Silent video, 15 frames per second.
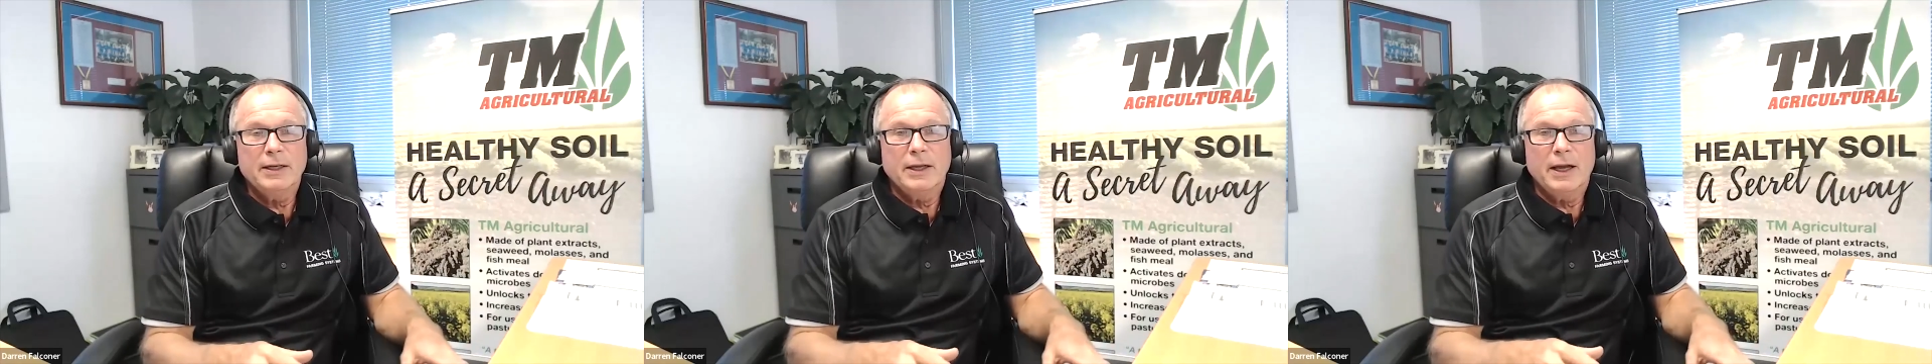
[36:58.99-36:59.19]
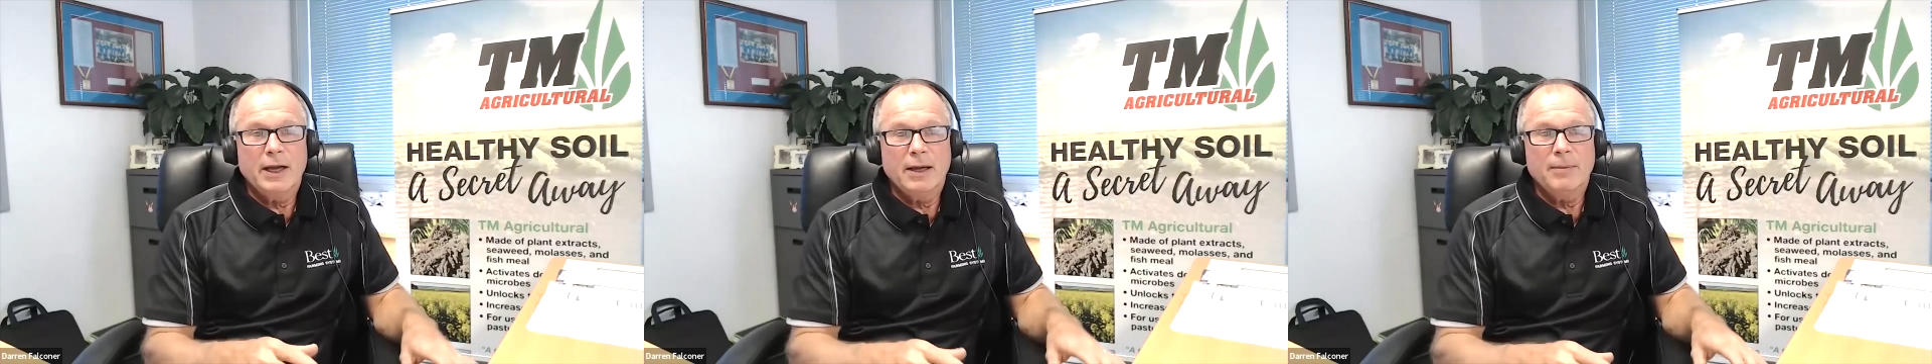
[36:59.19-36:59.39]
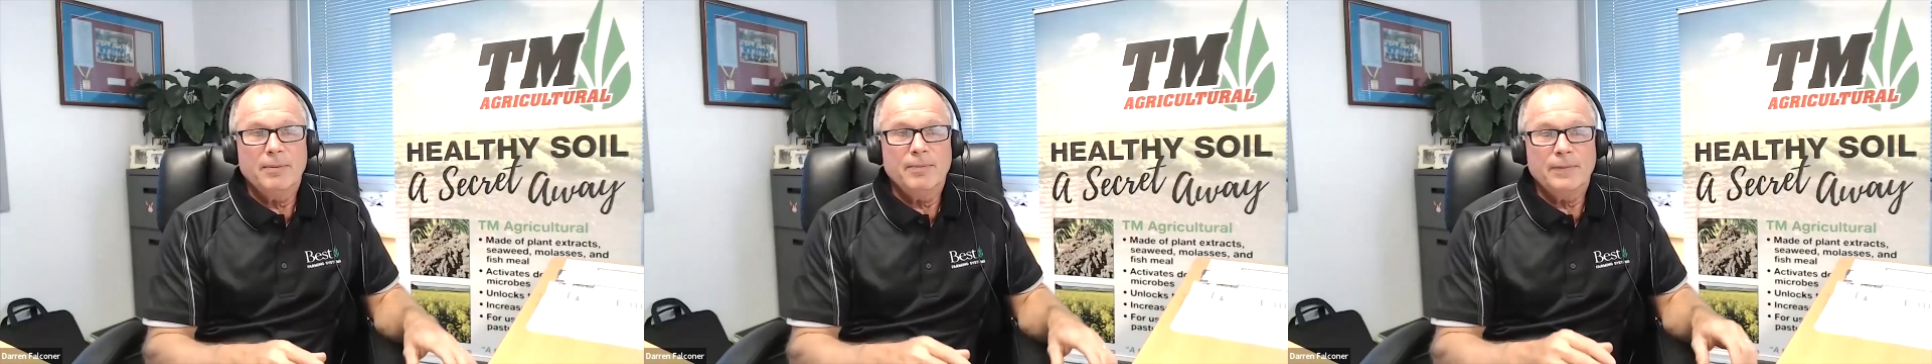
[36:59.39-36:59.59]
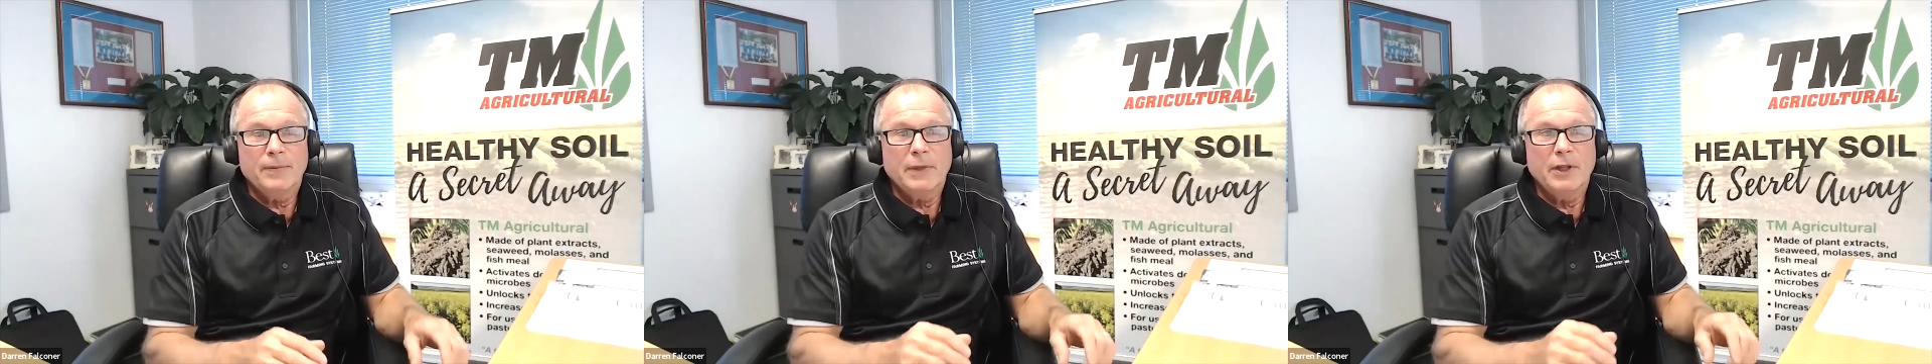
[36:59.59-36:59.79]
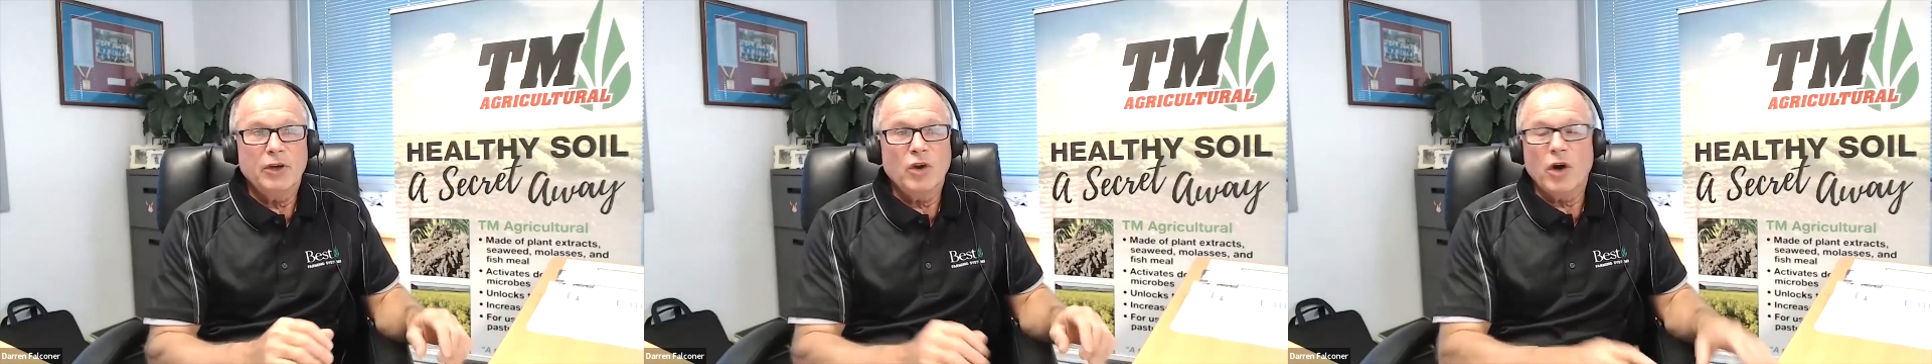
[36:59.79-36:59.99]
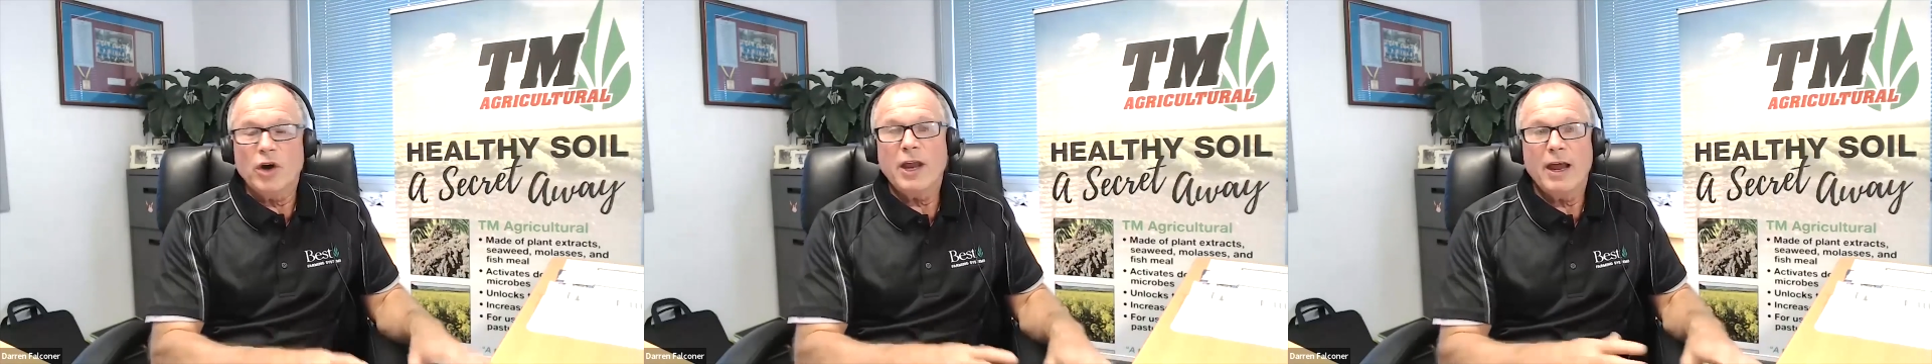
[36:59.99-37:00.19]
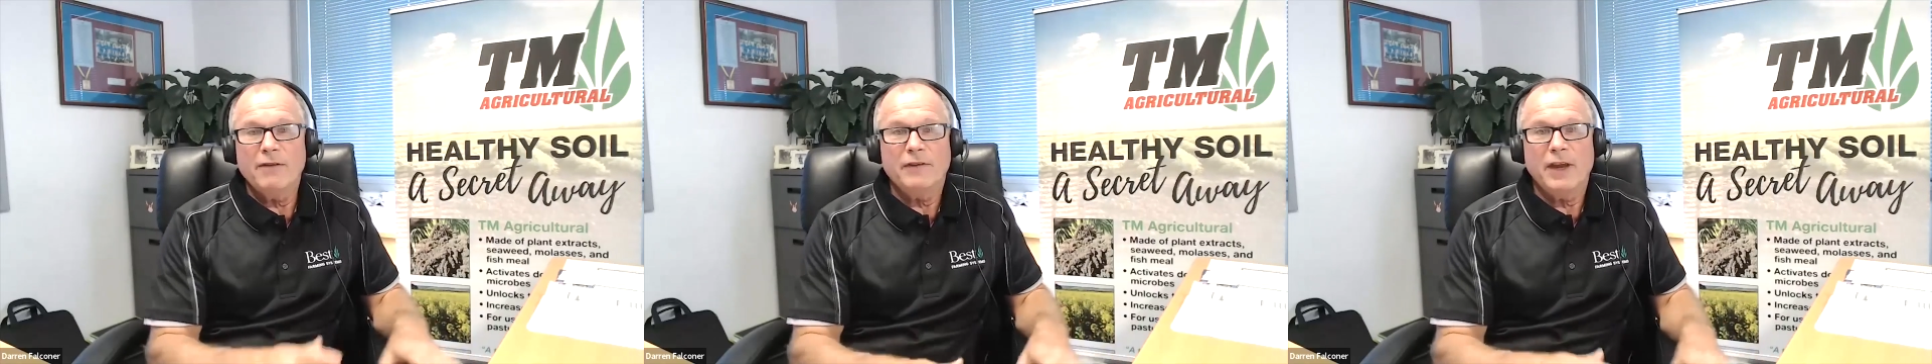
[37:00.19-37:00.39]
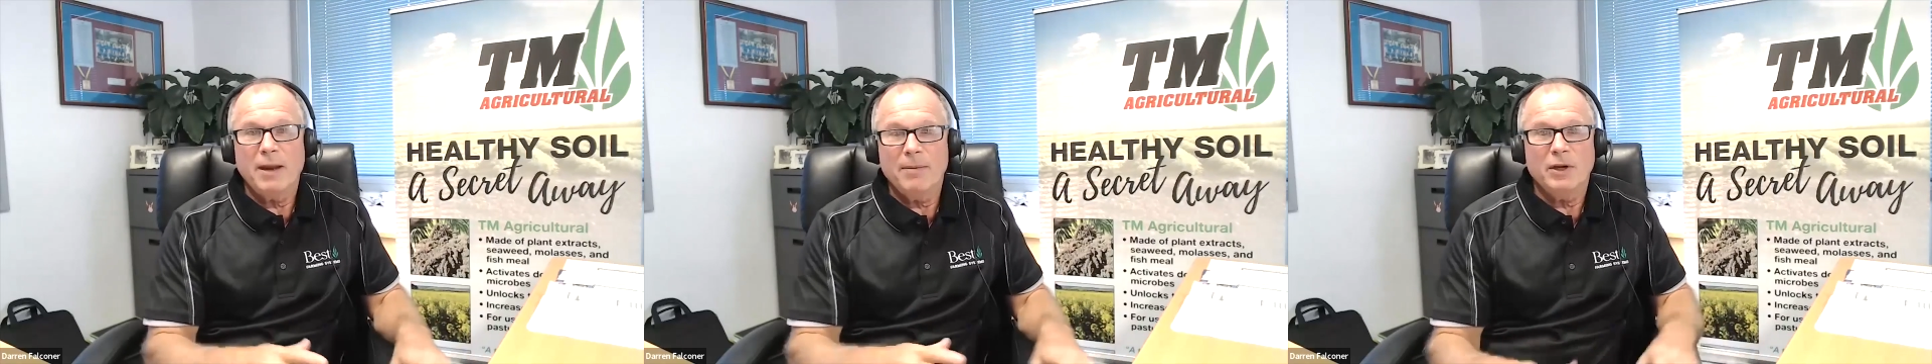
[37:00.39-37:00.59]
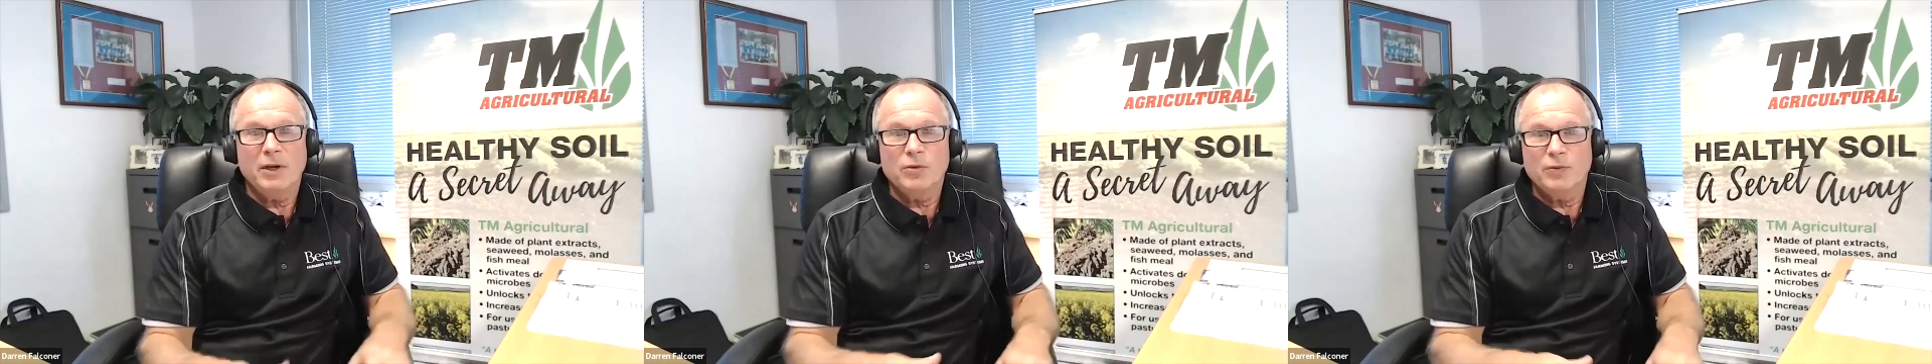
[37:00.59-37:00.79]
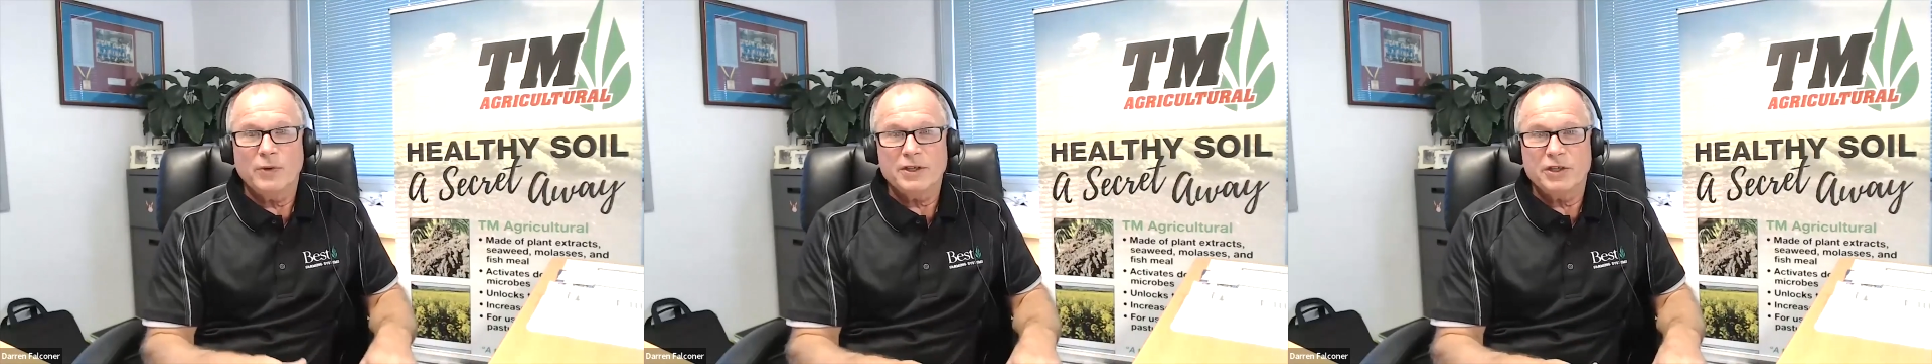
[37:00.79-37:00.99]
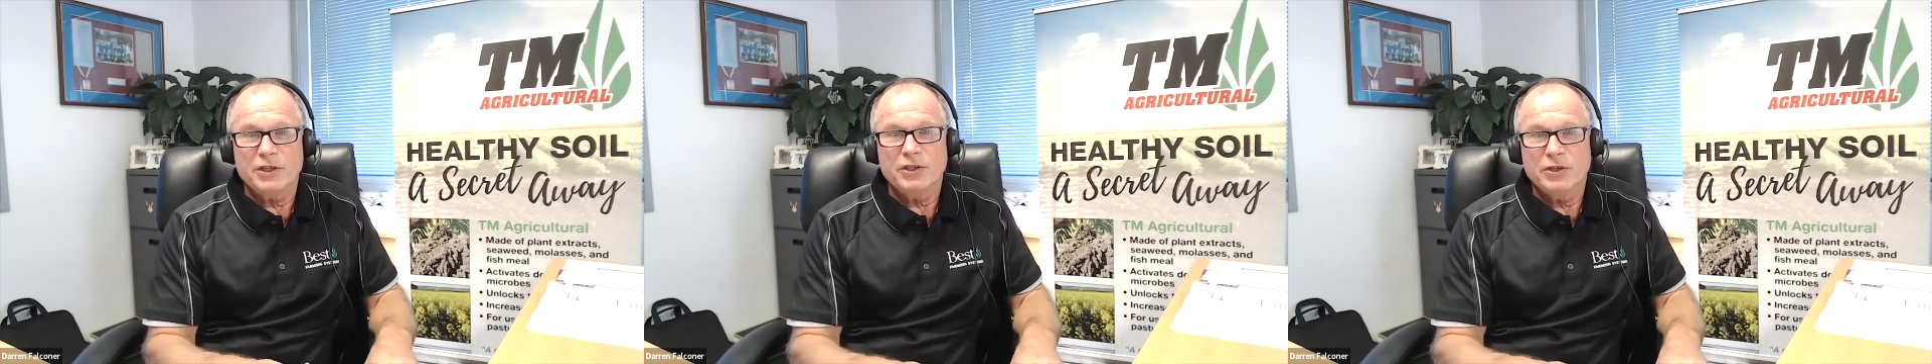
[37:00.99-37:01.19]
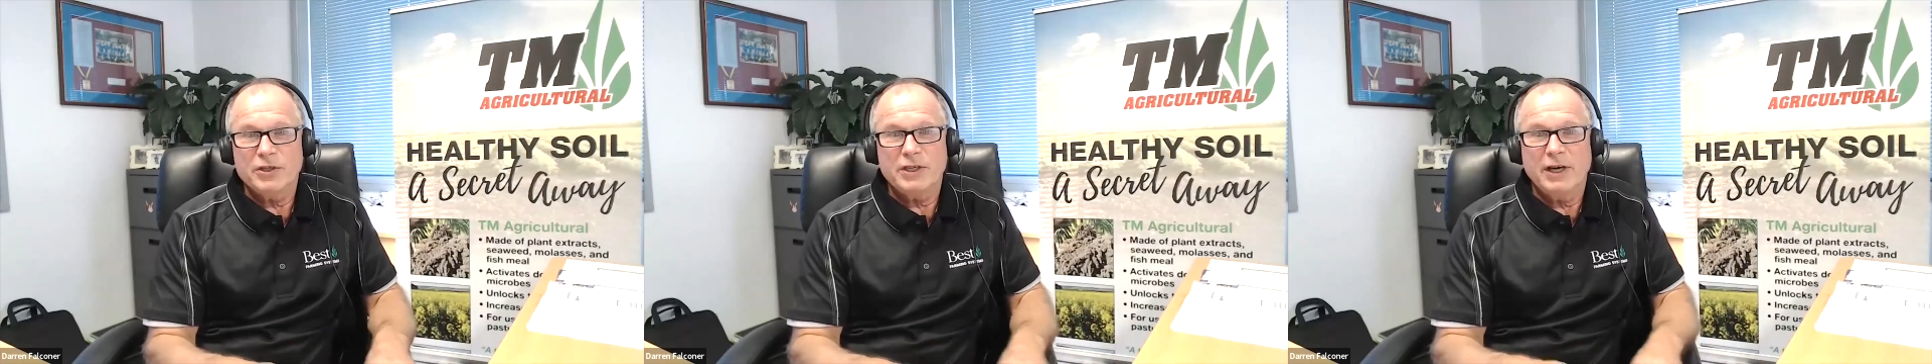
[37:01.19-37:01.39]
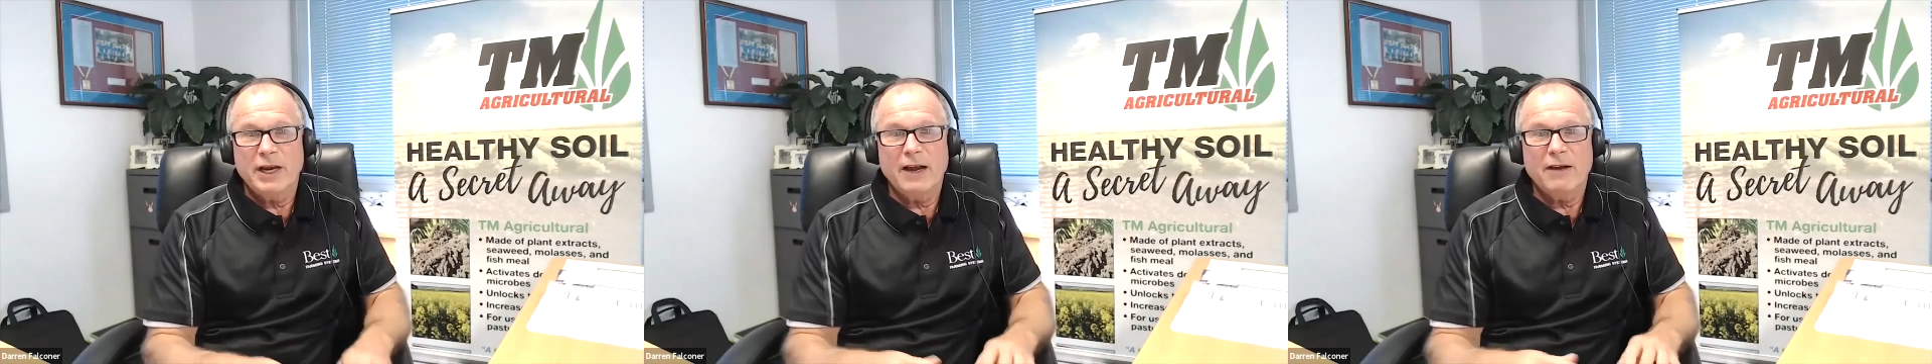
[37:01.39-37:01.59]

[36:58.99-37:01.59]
not have chemical residues in our